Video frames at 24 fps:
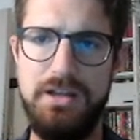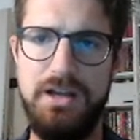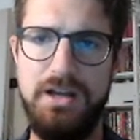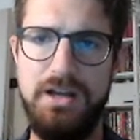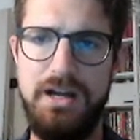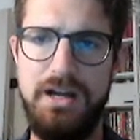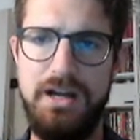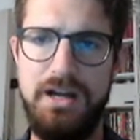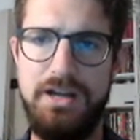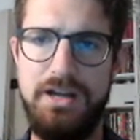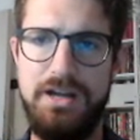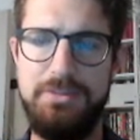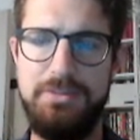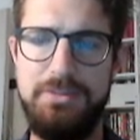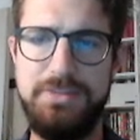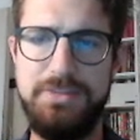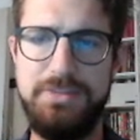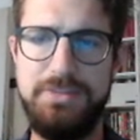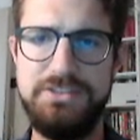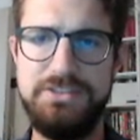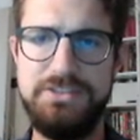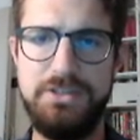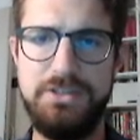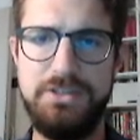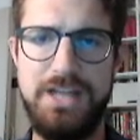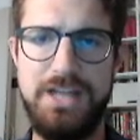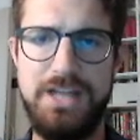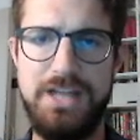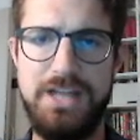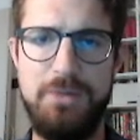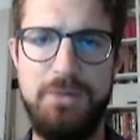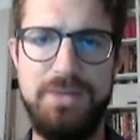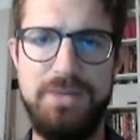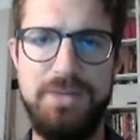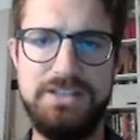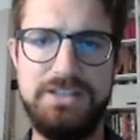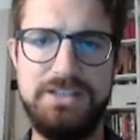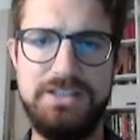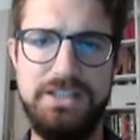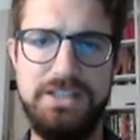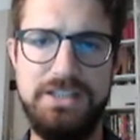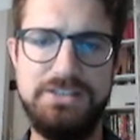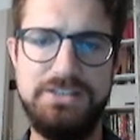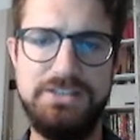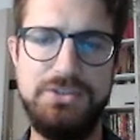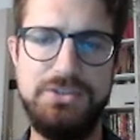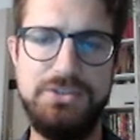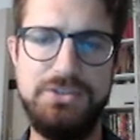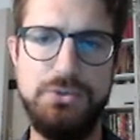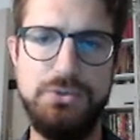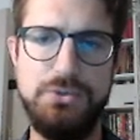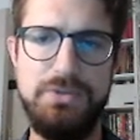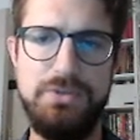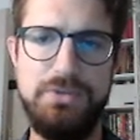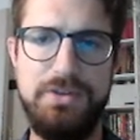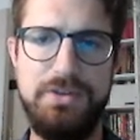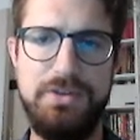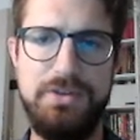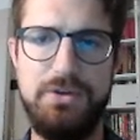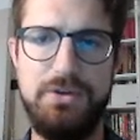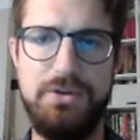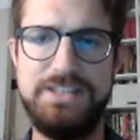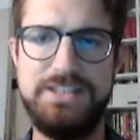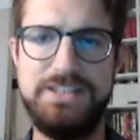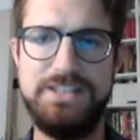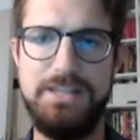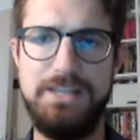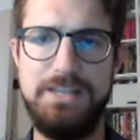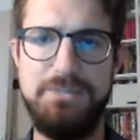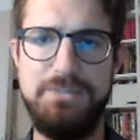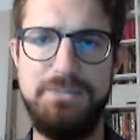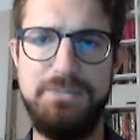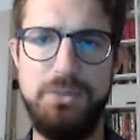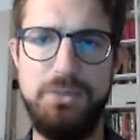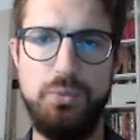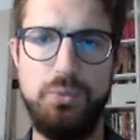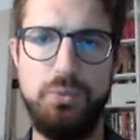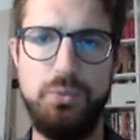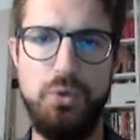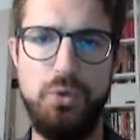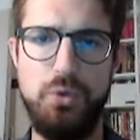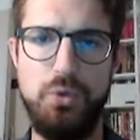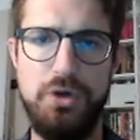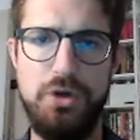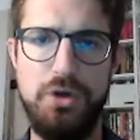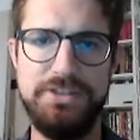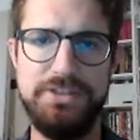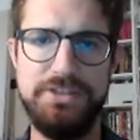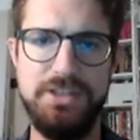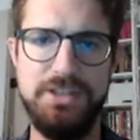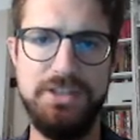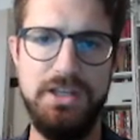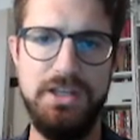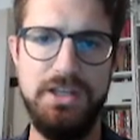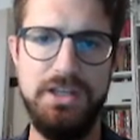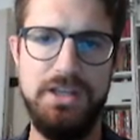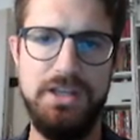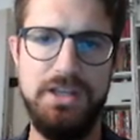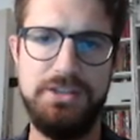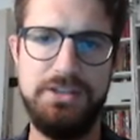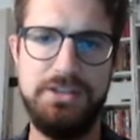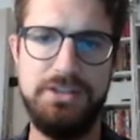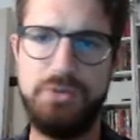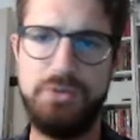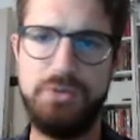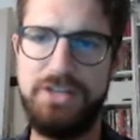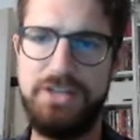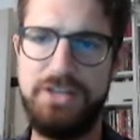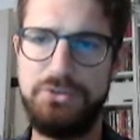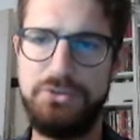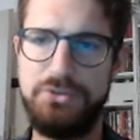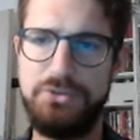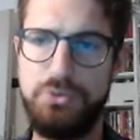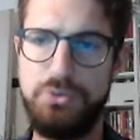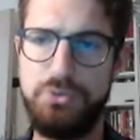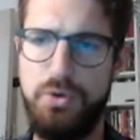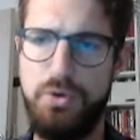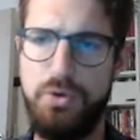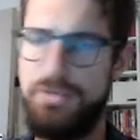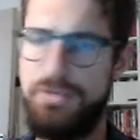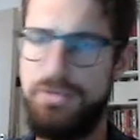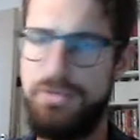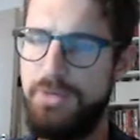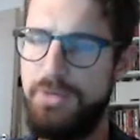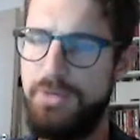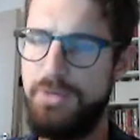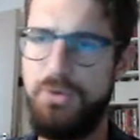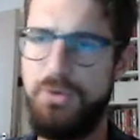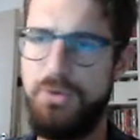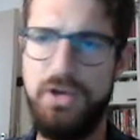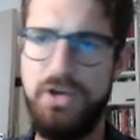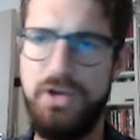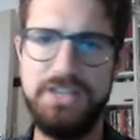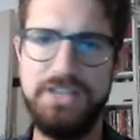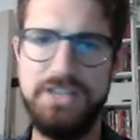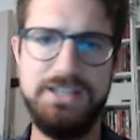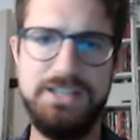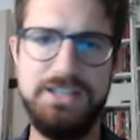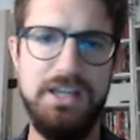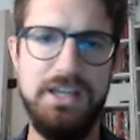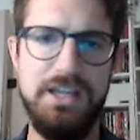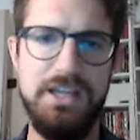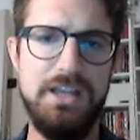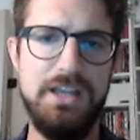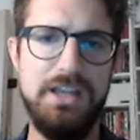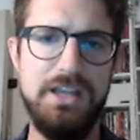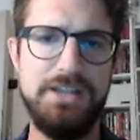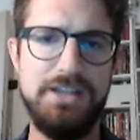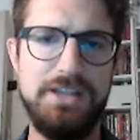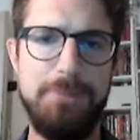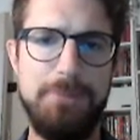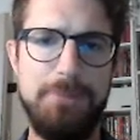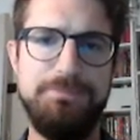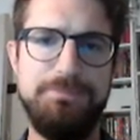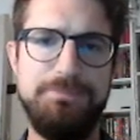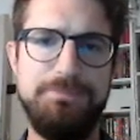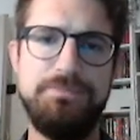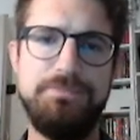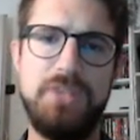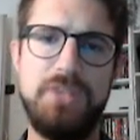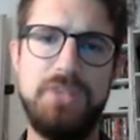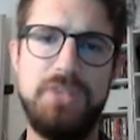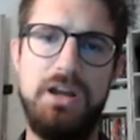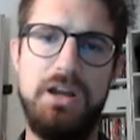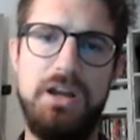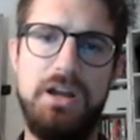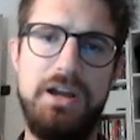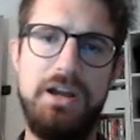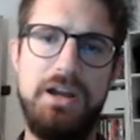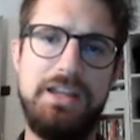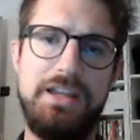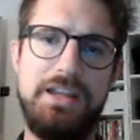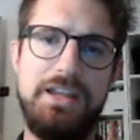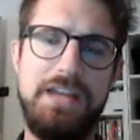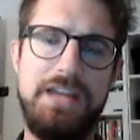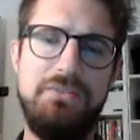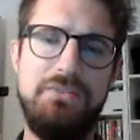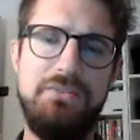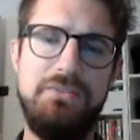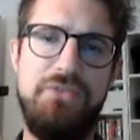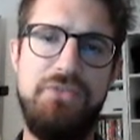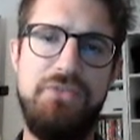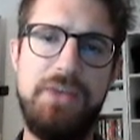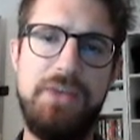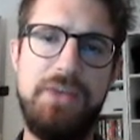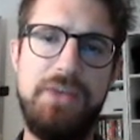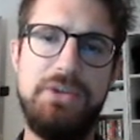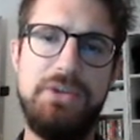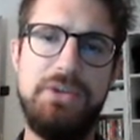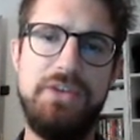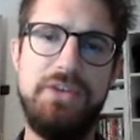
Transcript: The precision compass is 2, even though it's a bit worse. This one is also worth 3 points. So getting very good